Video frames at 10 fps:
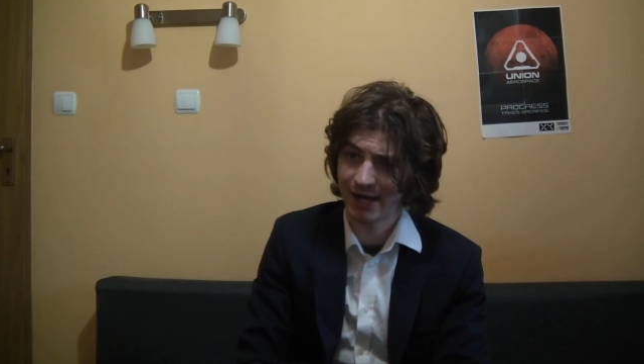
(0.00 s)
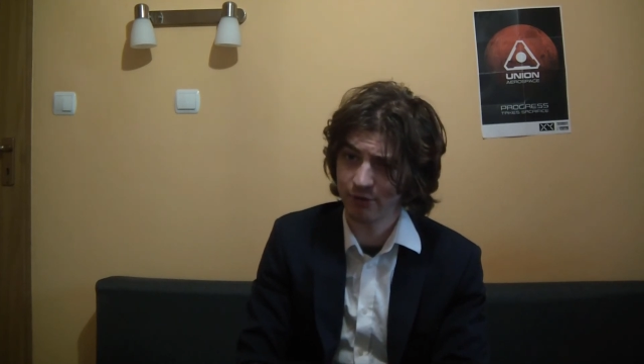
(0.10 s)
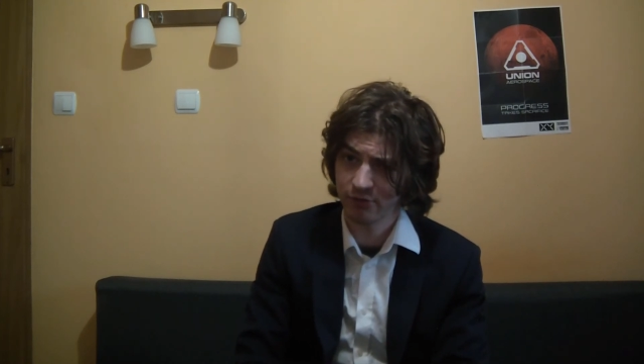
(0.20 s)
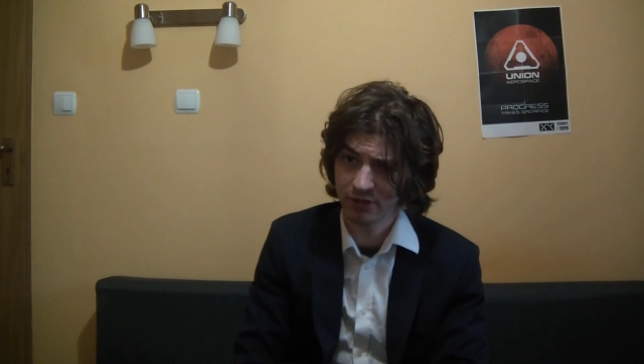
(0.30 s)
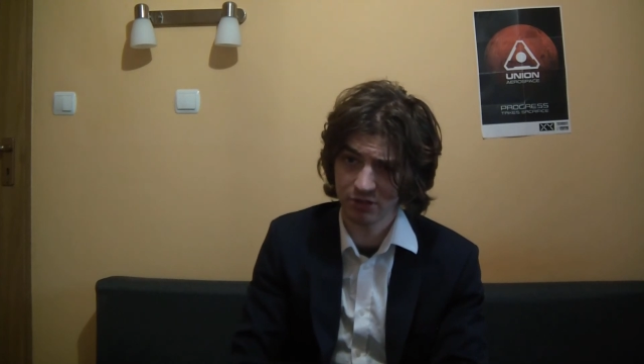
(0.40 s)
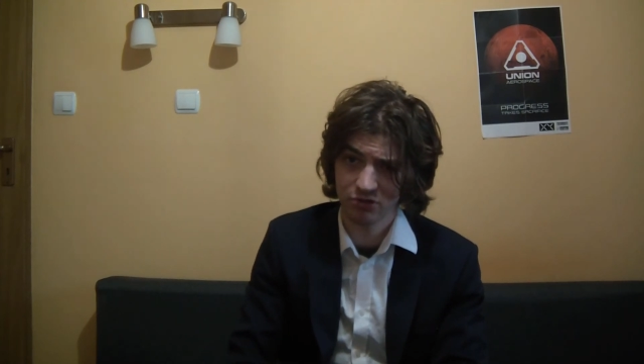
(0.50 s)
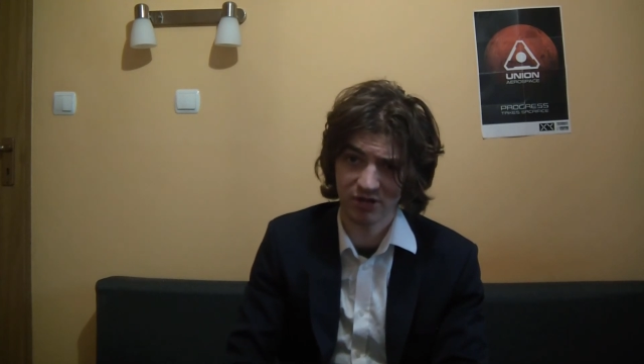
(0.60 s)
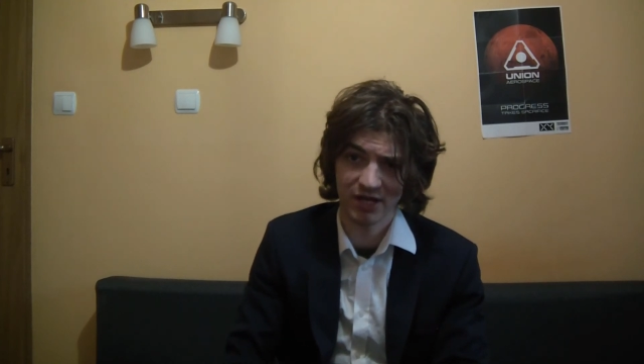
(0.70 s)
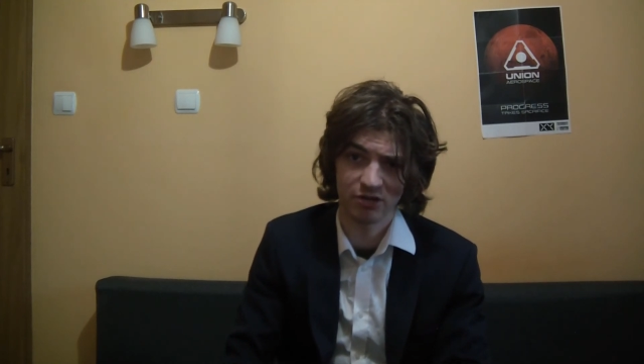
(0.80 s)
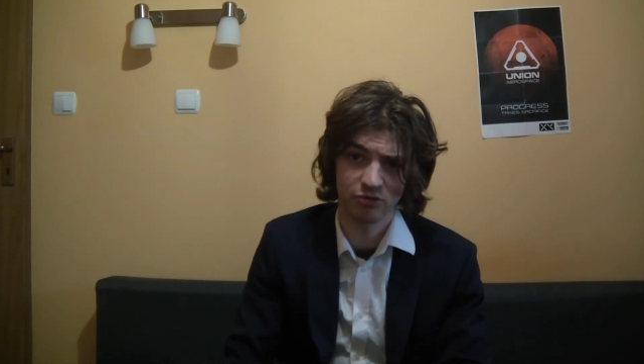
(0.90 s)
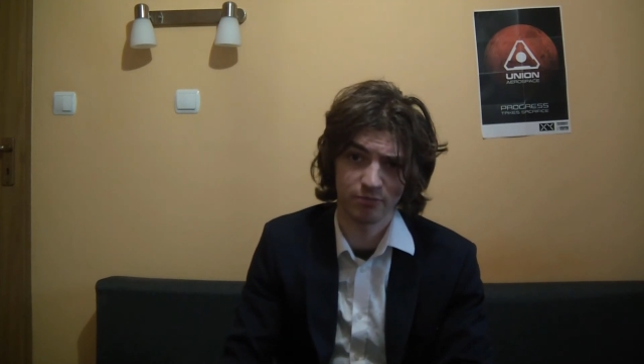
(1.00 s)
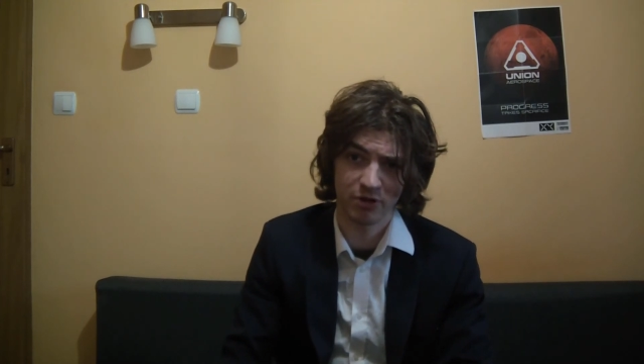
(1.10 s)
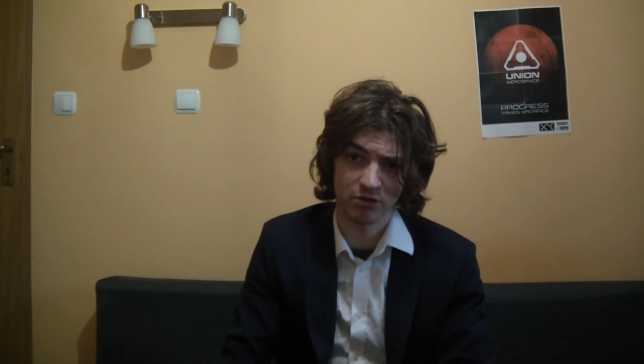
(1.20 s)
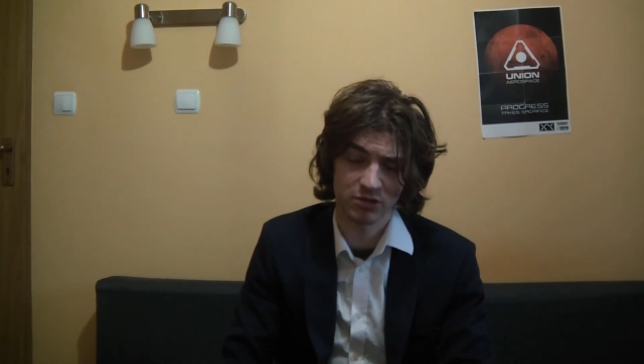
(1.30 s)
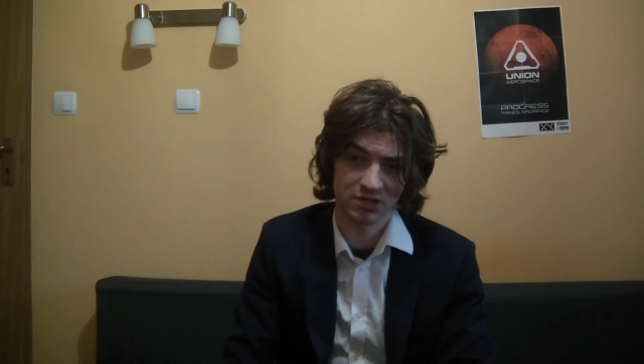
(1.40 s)
I will try to
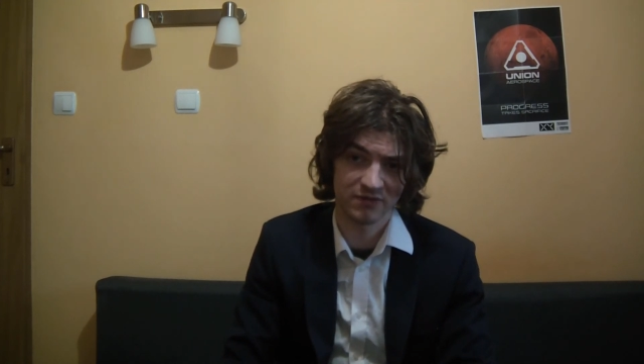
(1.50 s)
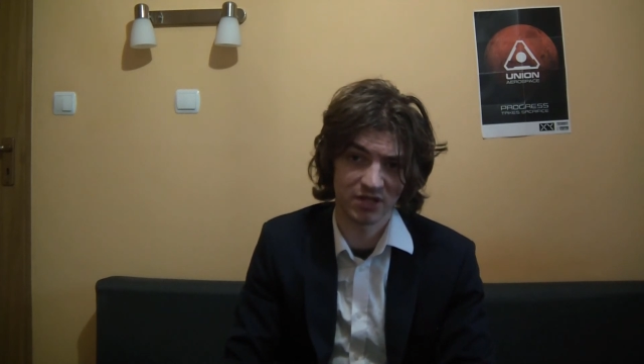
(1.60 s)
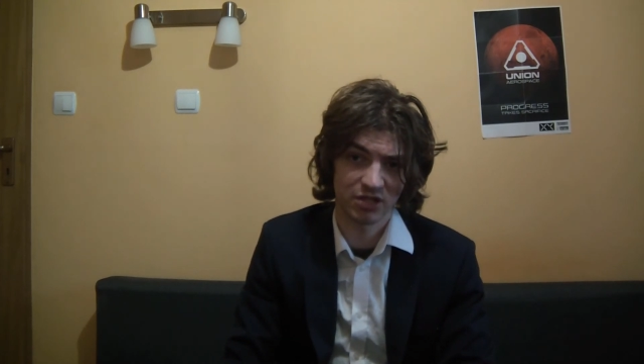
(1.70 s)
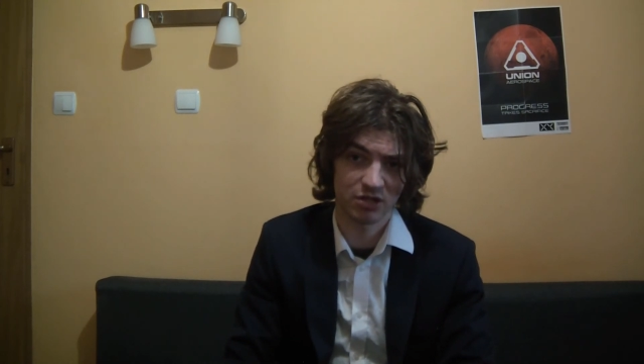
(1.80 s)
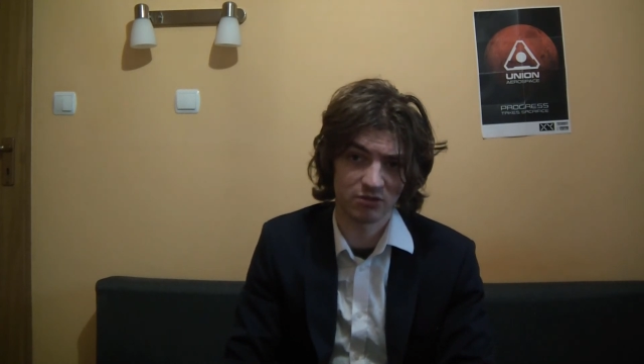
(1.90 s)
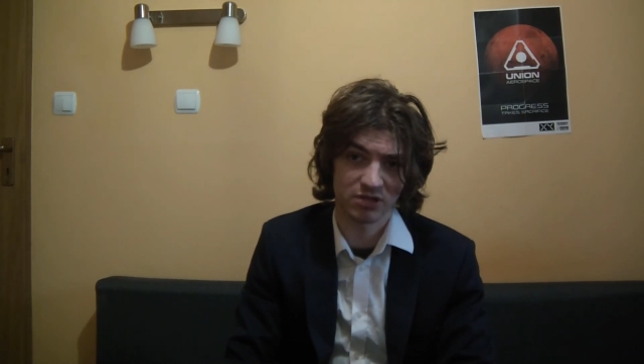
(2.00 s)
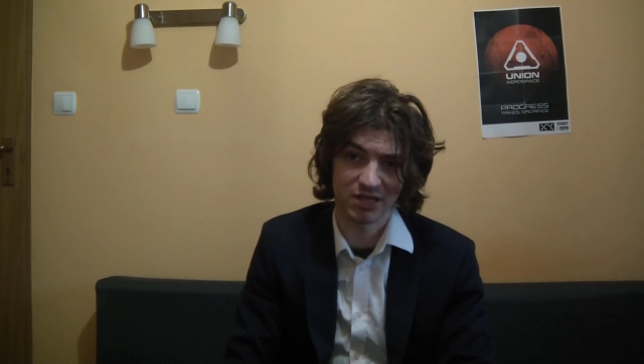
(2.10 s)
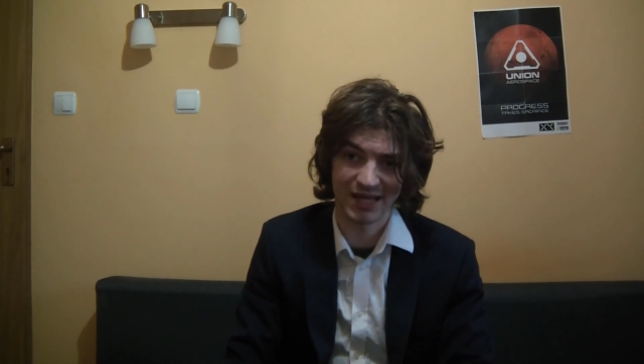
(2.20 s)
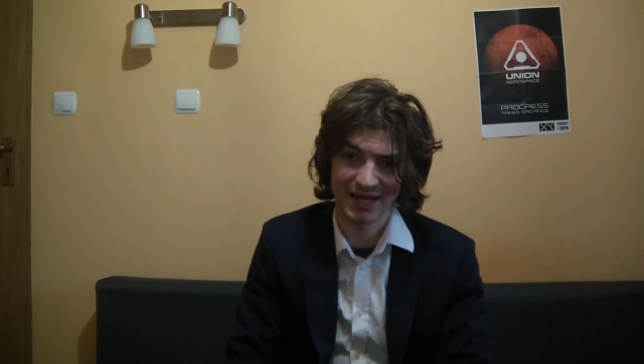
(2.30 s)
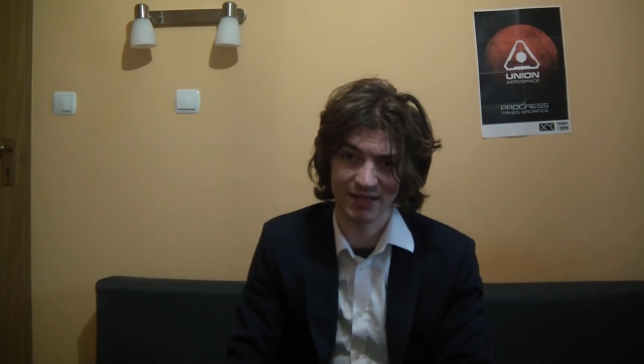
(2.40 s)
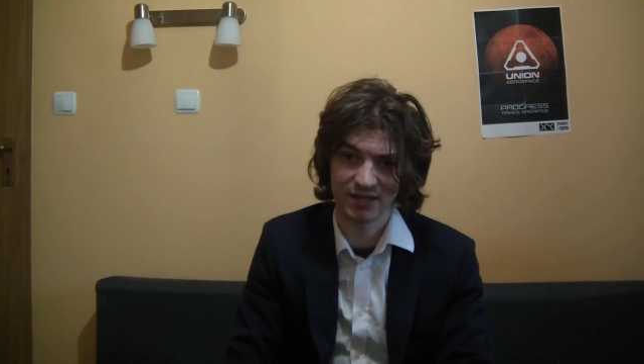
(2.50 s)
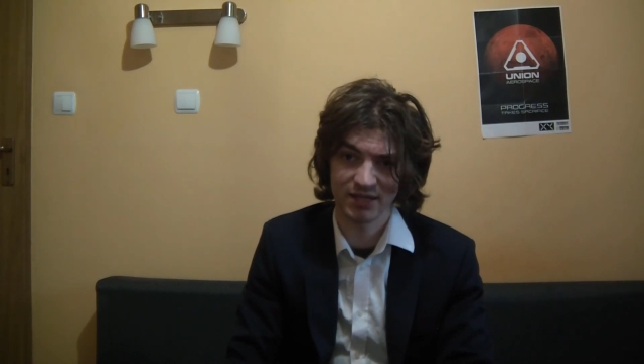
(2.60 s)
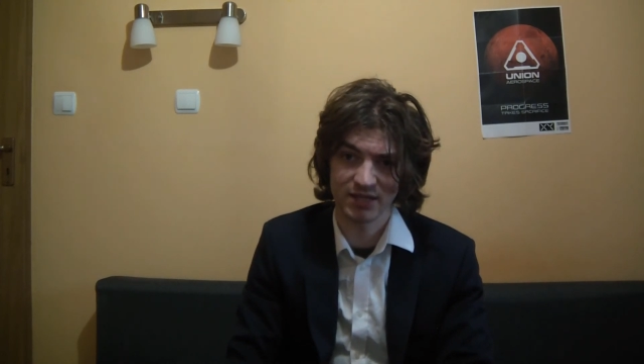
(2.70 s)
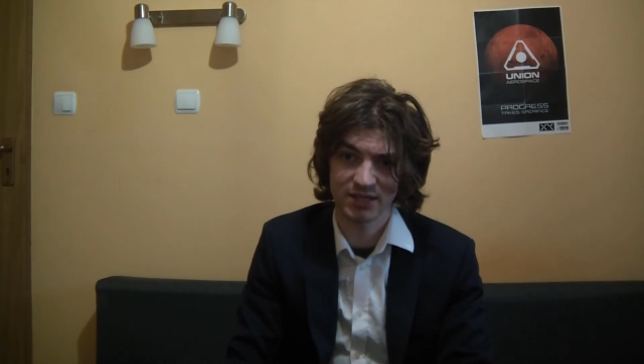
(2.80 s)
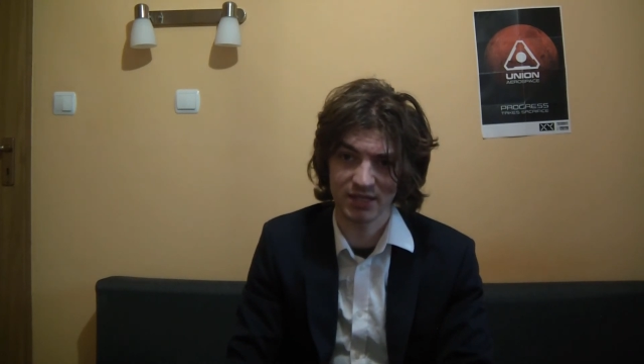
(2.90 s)
post videos like
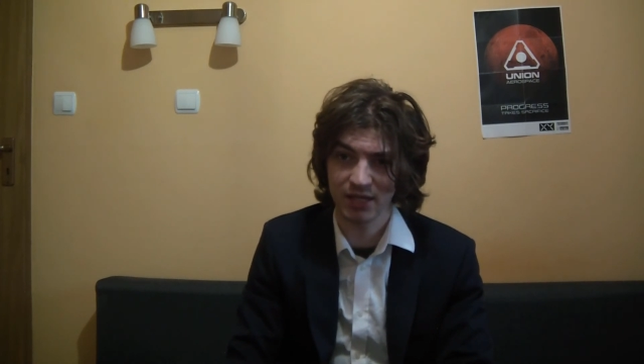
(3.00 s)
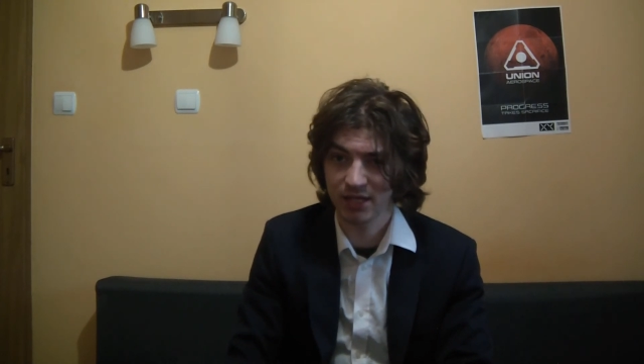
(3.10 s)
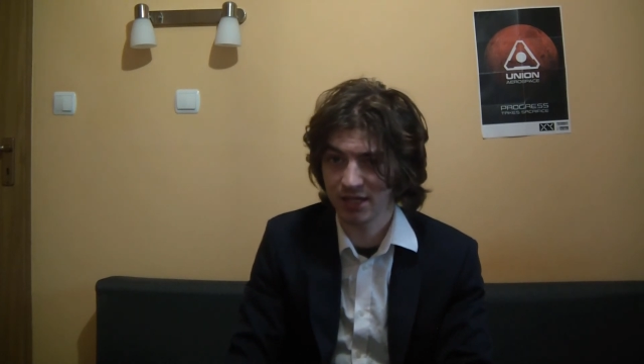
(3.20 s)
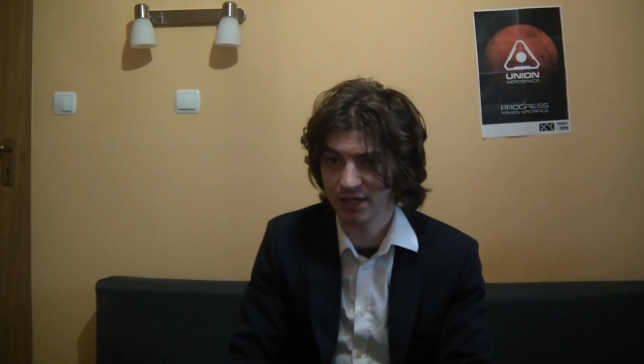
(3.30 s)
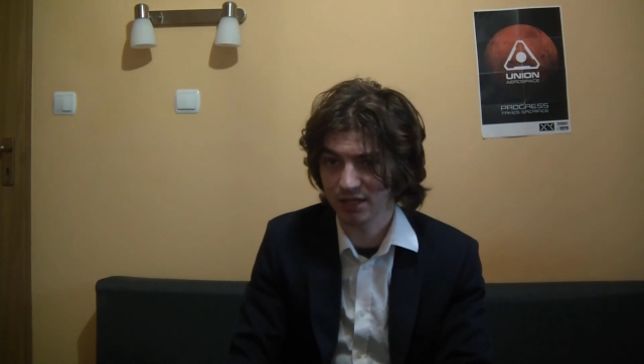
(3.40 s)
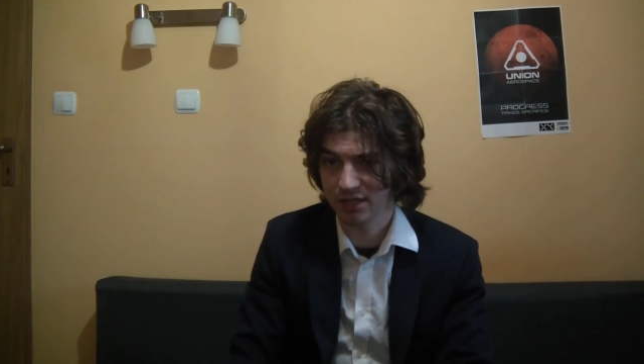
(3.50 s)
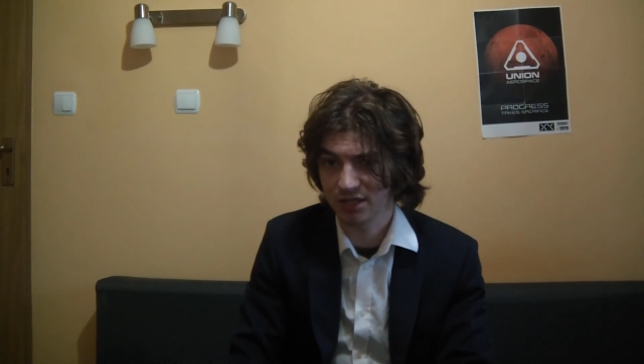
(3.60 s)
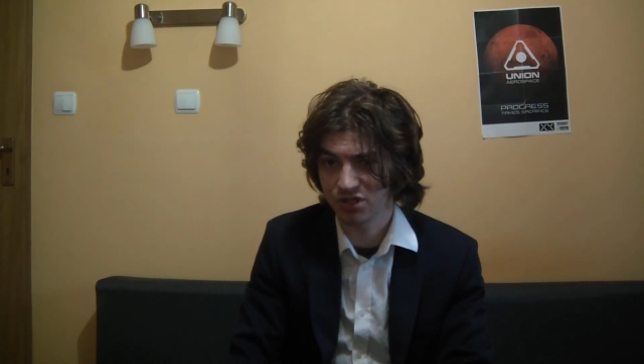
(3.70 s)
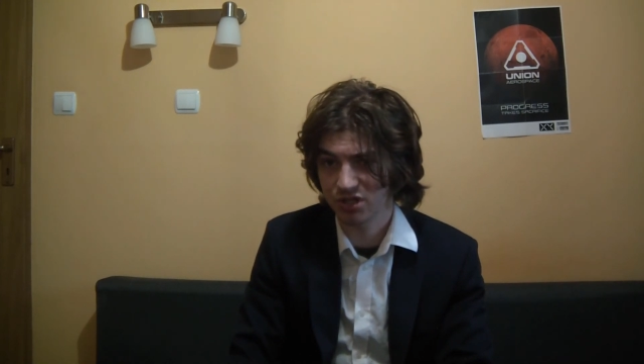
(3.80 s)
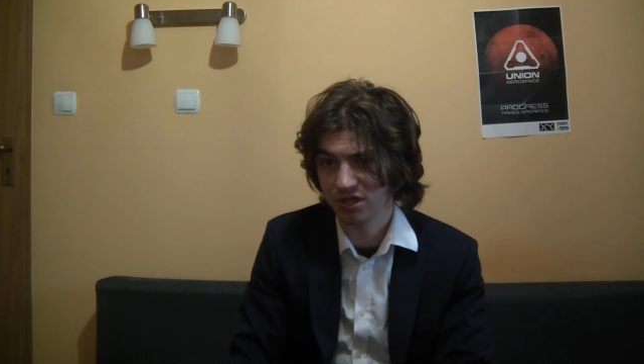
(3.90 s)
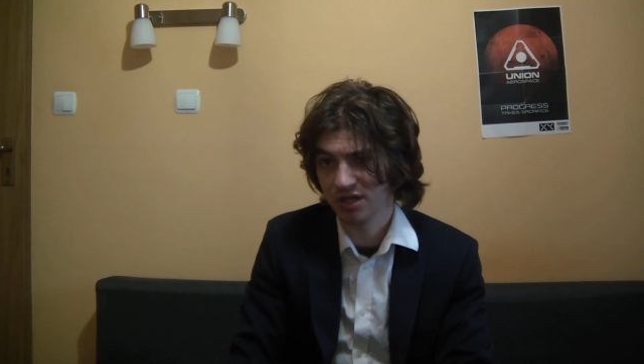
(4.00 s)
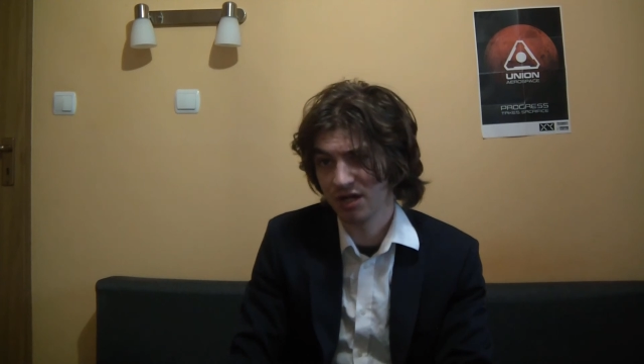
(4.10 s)
this in English